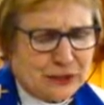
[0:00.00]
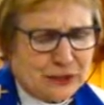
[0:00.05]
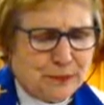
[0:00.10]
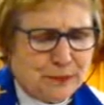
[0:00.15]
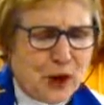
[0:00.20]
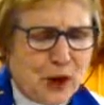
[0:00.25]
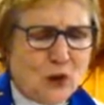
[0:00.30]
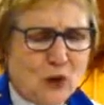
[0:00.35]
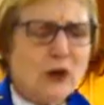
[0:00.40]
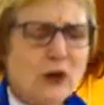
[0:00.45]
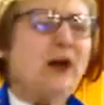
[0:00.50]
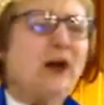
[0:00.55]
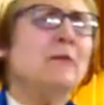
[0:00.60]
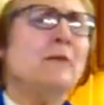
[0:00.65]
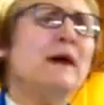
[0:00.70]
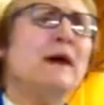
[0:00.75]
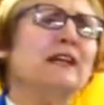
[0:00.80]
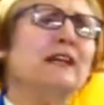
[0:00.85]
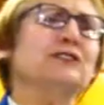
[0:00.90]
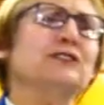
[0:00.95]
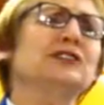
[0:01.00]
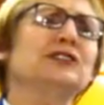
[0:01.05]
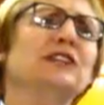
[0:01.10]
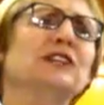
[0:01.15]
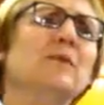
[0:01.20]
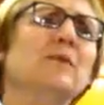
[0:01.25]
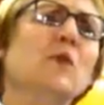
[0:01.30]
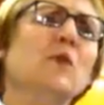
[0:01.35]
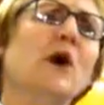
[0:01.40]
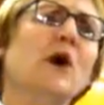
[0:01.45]
spoke about
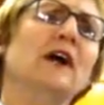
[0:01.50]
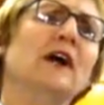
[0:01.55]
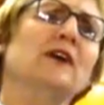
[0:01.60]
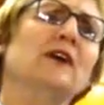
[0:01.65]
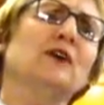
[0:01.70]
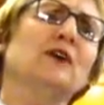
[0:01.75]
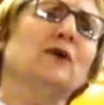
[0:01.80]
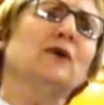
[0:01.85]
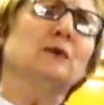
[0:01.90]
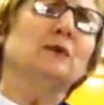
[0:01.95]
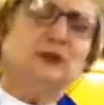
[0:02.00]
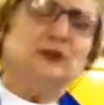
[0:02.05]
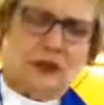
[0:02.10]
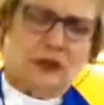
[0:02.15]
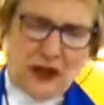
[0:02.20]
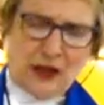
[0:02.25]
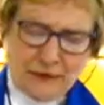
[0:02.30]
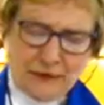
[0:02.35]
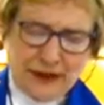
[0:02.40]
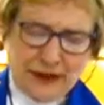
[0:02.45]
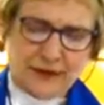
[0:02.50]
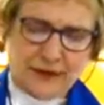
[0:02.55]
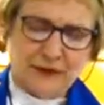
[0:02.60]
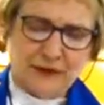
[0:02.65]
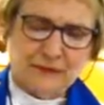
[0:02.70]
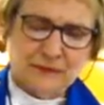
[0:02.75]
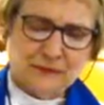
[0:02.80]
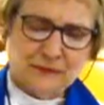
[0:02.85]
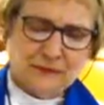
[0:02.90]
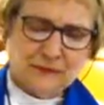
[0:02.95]
someone who was coming.
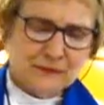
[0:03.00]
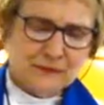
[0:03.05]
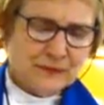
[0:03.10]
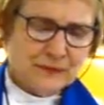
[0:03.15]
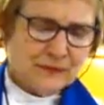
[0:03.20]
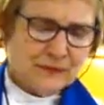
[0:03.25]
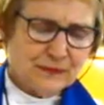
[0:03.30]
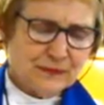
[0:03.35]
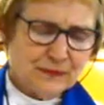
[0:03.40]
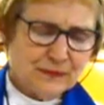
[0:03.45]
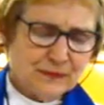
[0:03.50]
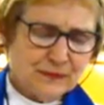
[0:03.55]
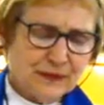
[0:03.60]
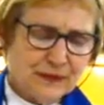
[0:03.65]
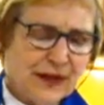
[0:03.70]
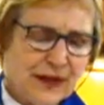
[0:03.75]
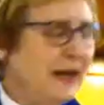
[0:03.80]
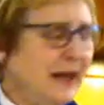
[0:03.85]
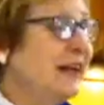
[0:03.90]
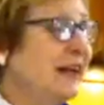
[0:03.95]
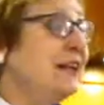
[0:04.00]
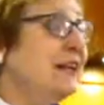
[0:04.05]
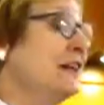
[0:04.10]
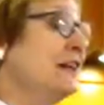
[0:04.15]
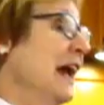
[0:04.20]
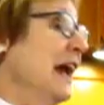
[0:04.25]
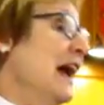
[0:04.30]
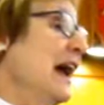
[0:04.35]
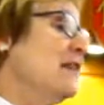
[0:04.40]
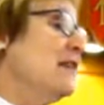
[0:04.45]
He
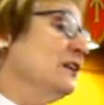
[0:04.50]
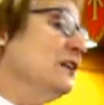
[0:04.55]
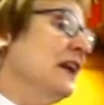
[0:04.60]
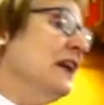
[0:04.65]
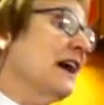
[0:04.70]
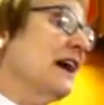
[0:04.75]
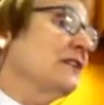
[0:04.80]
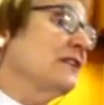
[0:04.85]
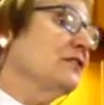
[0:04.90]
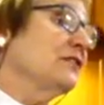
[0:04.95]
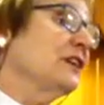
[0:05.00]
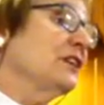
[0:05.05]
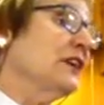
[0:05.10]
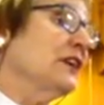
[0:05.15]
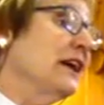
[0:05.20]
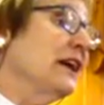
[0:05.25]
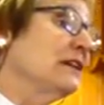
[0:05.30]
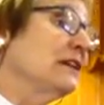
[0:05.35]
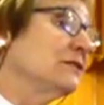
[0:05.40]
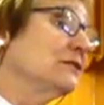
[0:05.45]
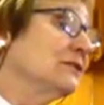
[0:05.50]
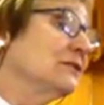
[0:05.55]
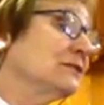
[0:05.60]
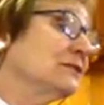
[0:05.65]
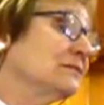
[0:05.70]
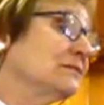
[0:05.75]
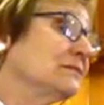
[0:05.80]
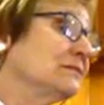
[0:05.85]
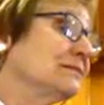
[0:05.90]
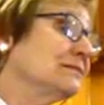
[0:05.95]
didn't have a lot of details.
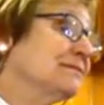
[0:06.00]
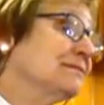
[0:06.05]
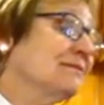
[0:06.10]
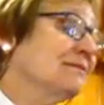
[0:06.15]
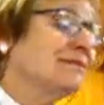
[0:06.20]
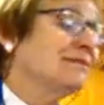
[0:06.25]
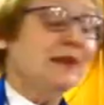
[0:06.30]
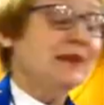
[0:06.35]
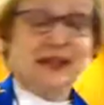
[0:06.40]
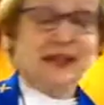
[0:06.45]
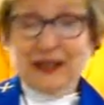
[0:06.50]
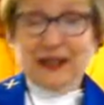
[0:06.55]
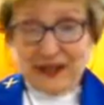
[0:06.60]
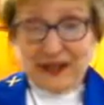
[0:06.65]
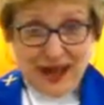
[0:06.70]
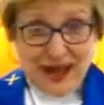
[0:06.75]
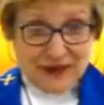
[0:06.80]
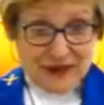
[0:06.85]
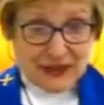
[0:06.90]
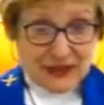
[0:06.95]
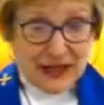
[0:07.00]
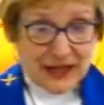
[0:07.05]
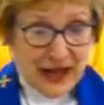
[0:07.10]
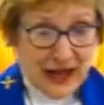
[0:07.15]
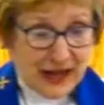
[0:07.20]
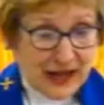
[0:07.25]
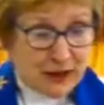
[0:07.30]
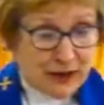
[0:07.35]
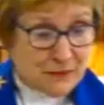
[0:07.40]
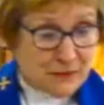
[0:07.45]
He didn't have a
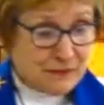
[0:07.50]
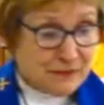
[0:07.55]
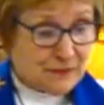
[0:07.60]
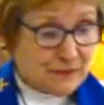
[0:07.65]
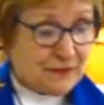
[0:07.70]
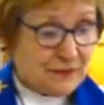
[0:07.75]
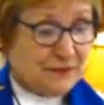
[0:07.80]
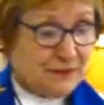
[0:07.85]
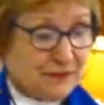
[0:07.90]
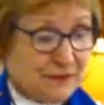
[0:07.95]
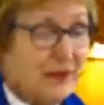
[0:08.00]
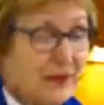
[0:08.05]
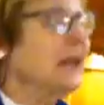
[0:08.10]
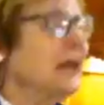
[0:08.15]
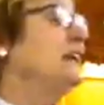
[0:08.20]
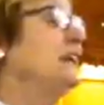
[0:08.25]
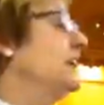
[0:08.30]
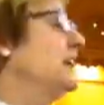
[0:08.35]
name. He